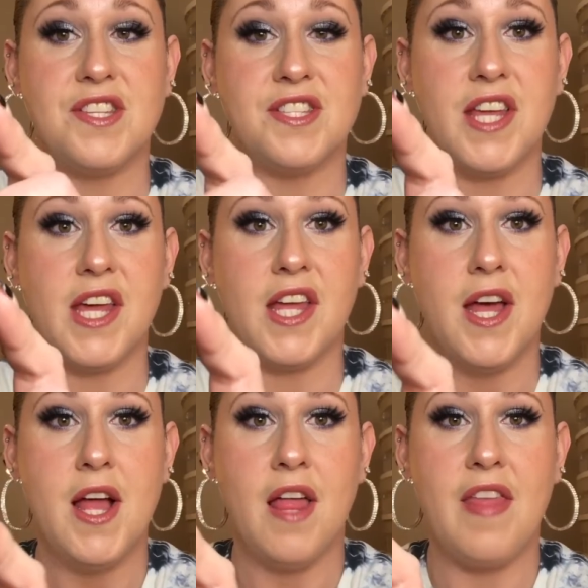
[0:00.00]
see,
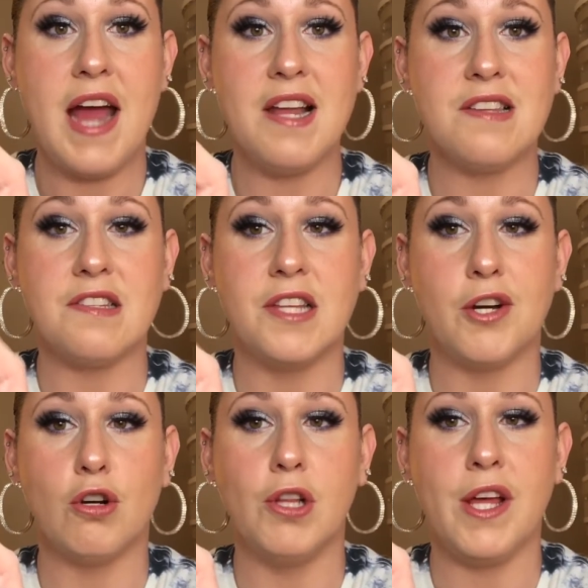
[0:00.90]
that is
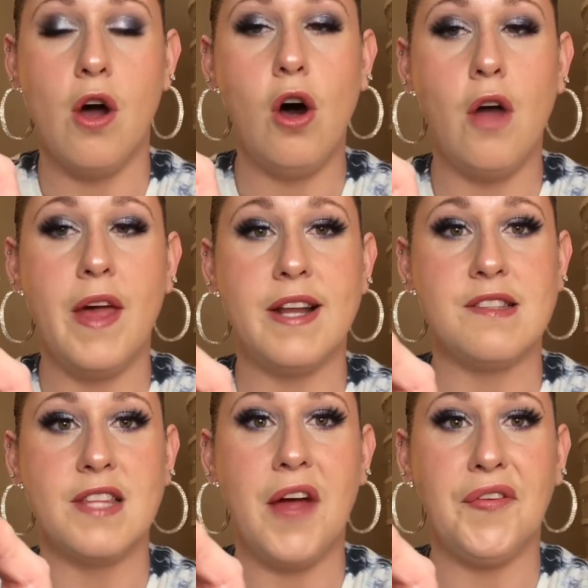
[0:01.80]
literally all that
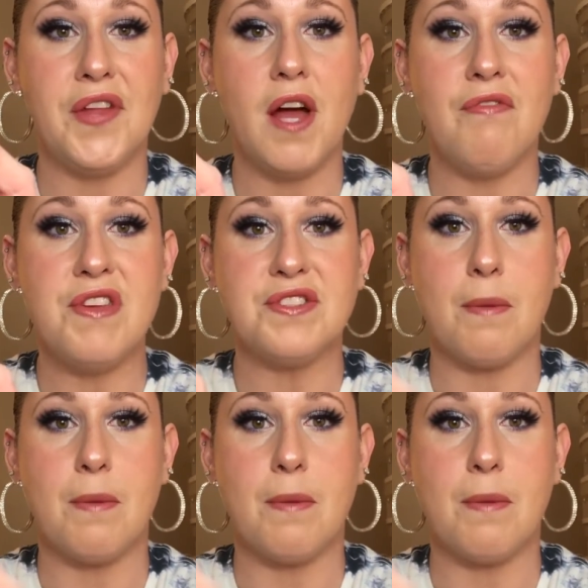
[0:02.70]
is left of this